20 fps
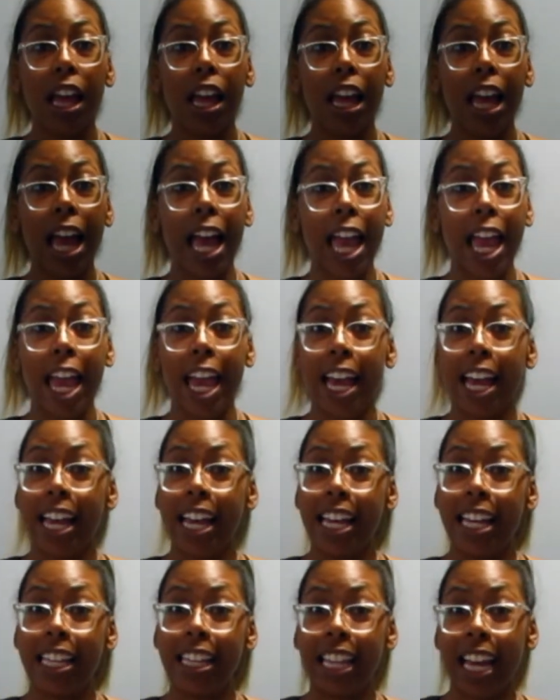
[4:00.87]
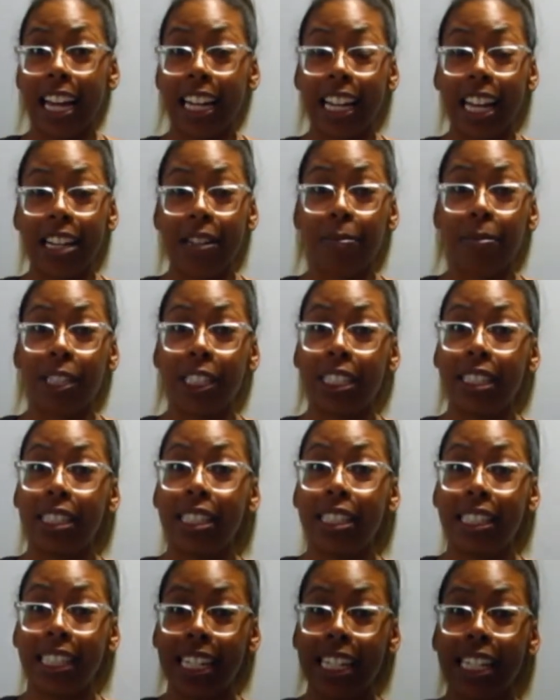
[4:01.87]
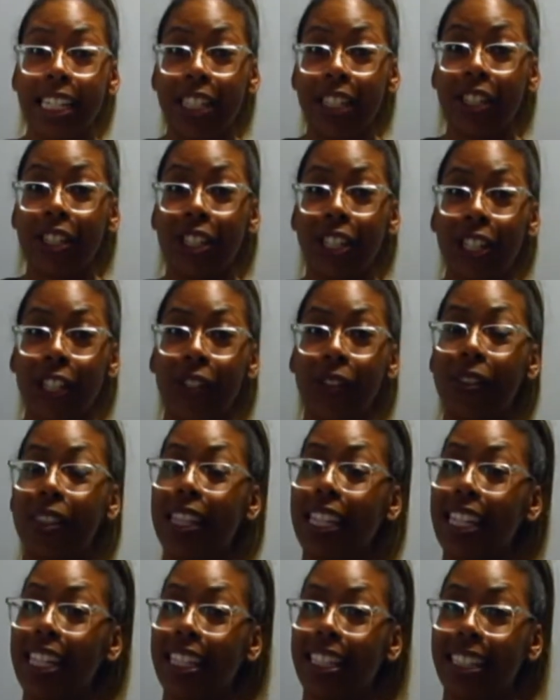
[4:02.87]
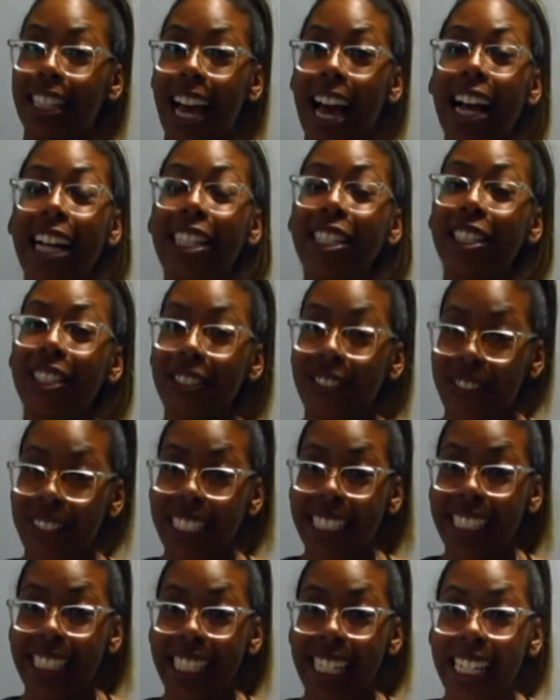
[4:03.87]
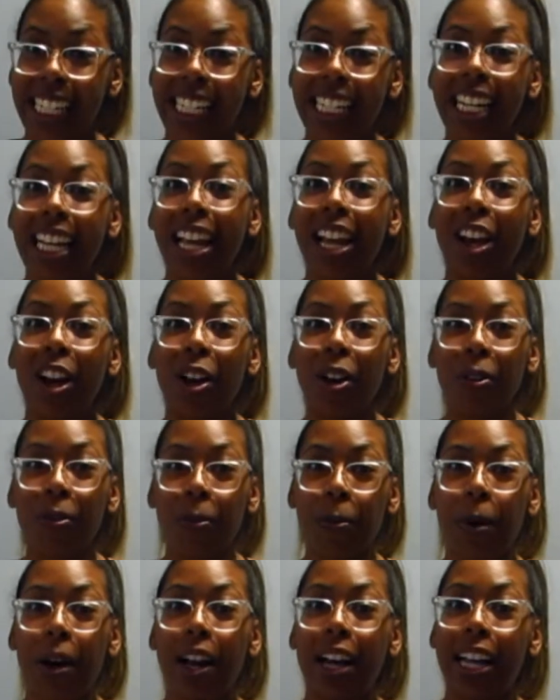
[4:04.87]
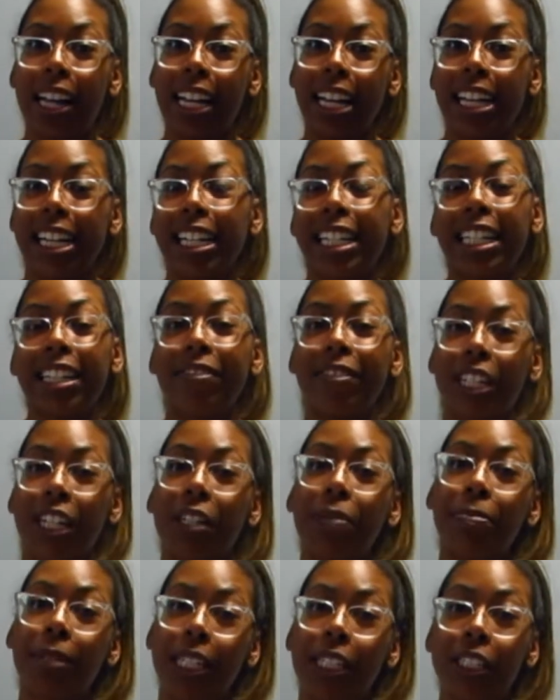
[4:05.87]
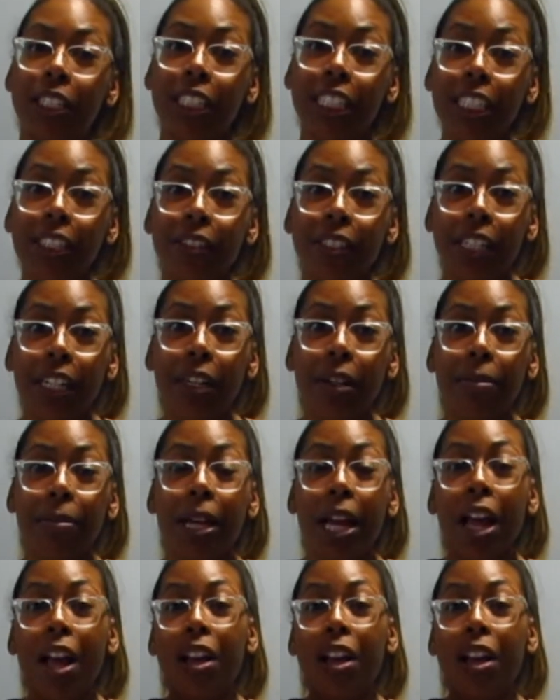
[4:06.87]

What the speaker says: And that kind of brings us into the last reason of why I have not been on YouTube.